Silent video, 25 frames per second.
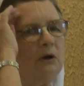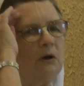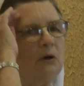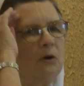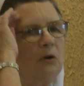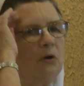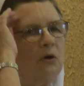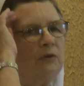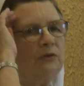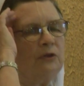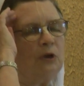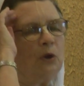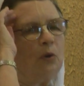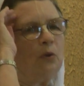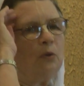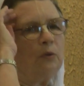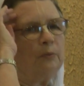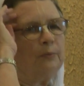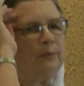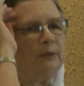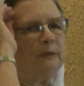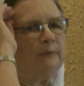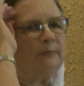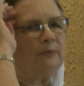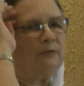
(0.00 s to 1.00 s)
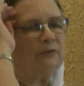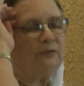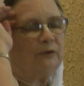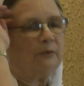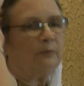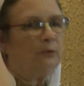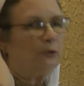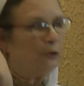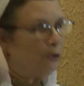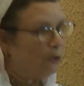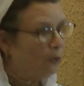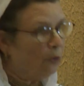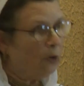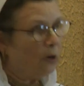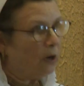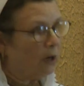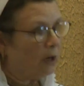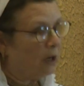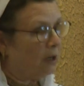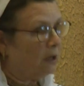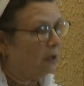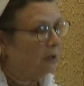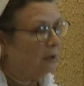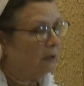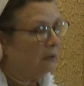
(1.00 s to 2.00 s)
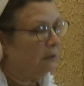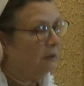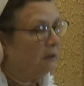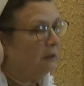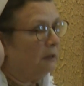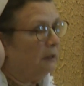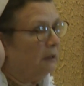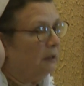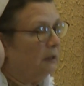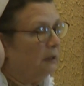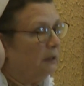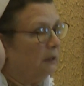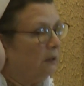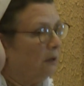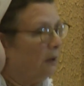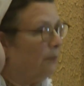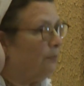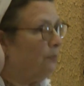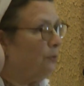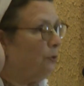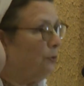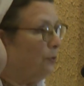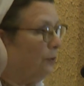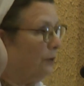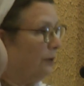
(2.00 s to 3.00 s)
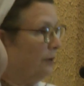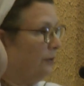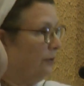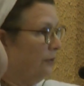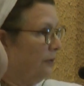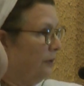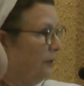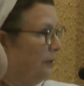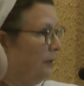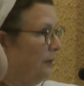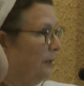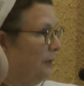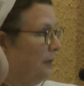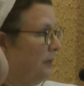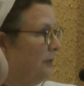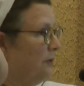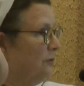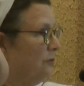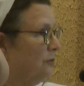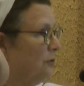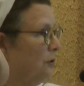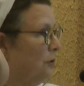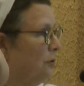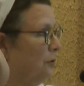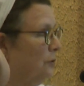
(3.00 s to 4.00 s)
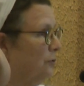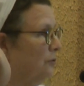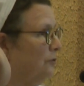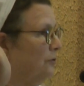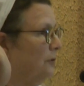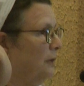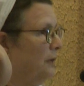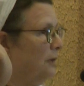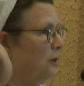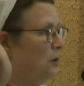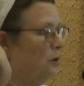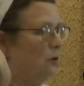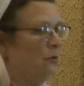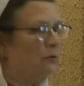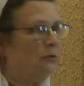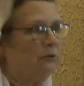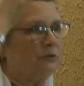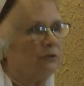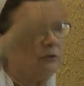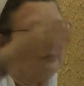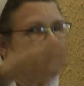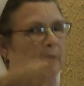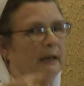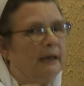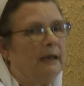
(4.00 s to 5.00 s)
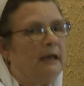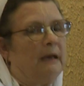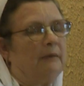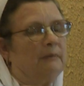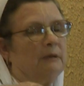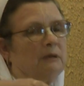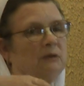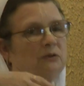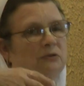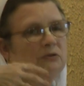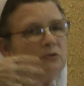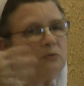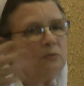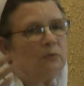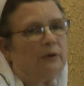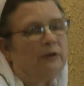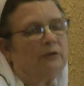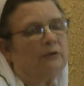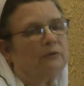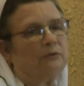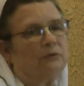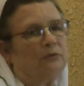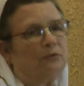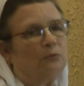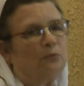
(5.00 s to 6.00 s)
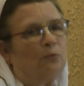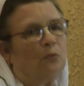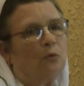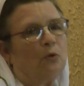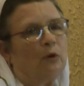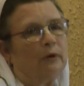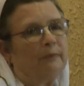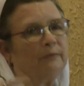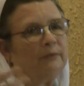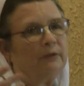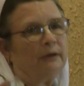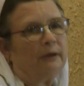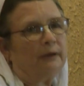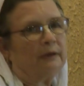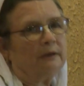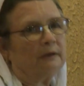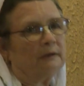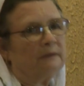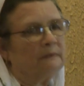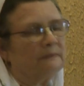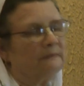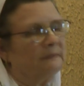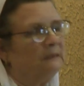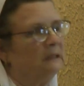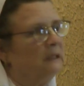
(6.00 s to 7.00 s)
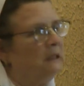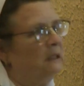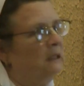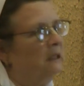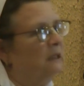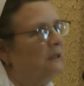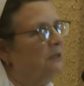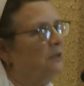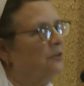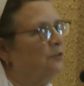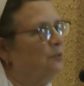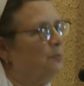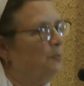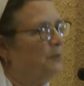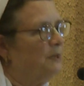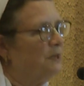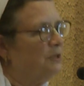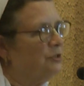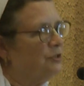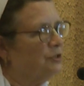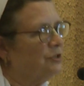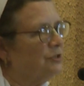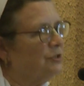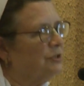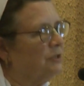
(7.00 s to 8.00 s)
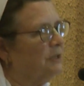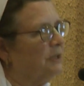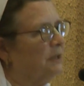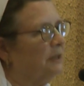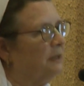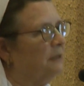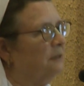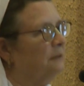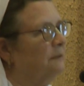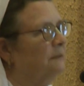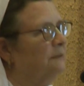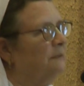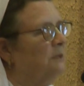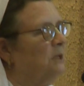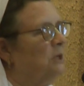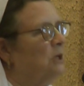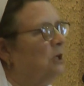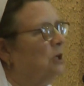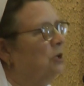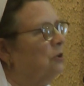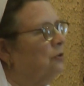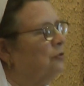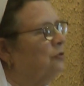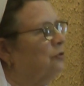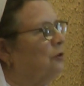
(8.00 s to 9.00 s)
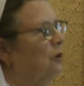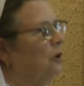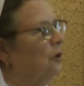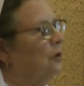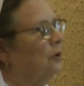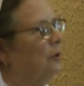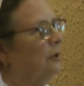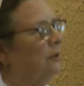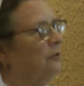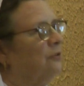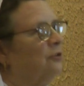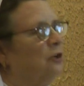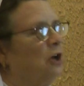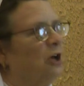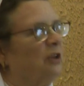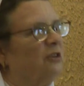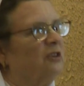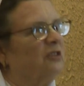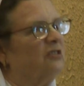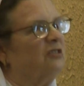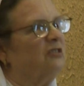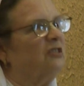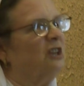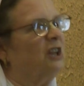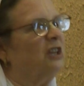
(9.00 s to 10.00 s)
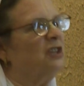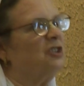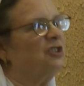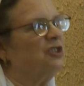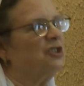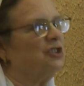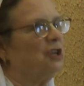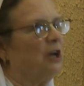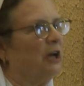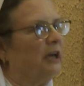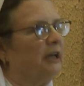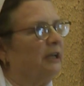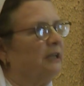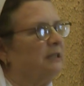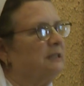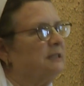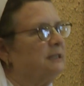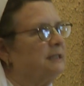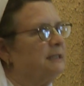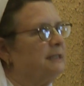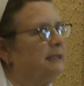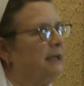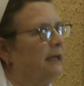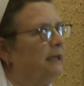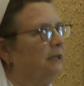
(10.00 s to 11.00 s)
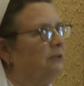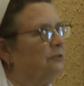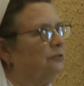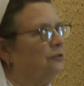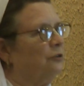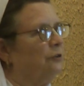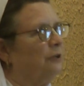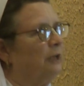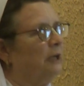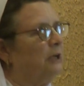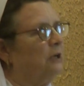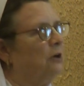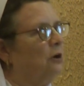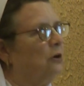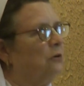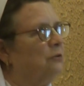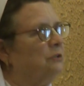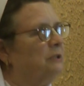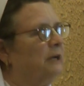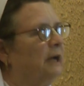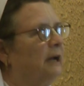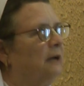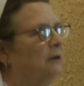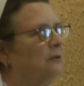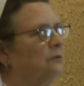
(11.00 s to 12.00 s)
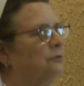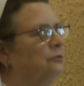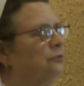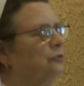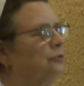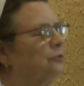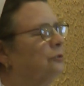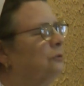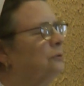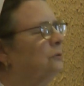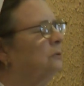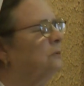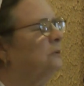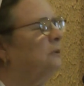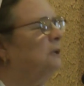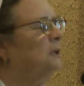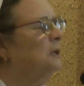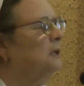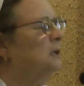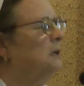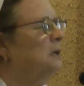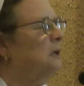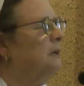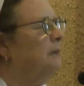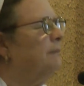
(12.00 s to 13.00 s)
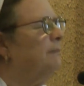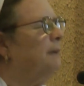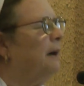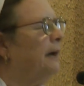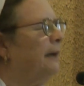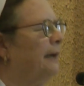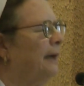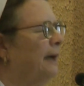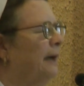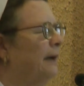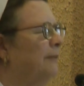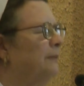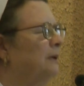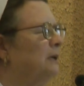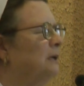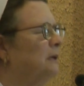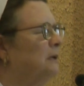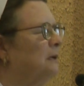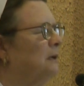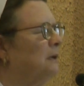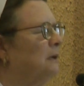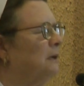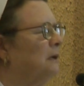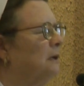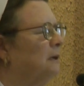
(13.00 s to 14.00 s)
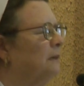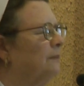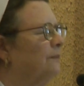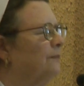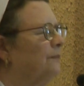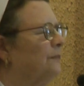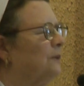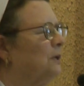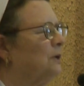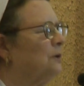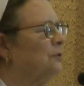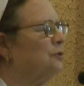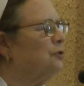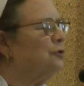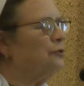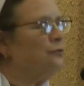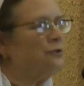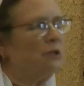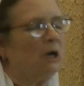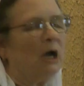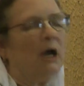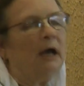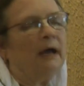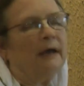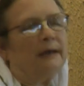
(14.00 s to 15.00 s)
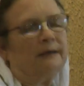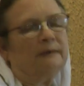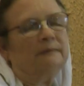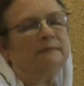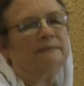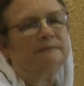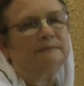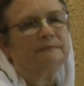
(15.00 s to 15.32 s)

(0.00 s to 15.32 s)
all the old people from New York, up north in the East Coast, they go to Miami because the weather is warm there, and there's beaches there. So it's called the Sunshine State. So they go down to Miami to die.